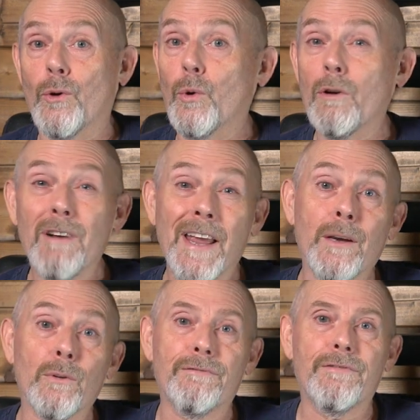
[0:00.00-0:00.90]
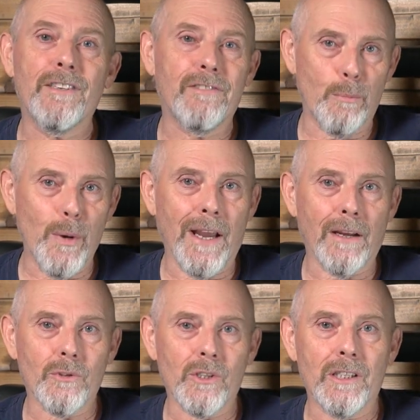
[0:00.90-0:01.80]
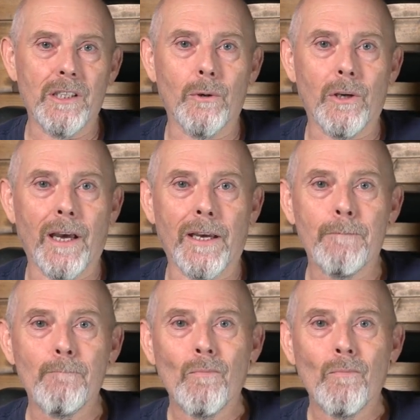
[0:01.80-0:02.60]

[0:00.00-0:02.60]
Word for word: or around £50 in the UK.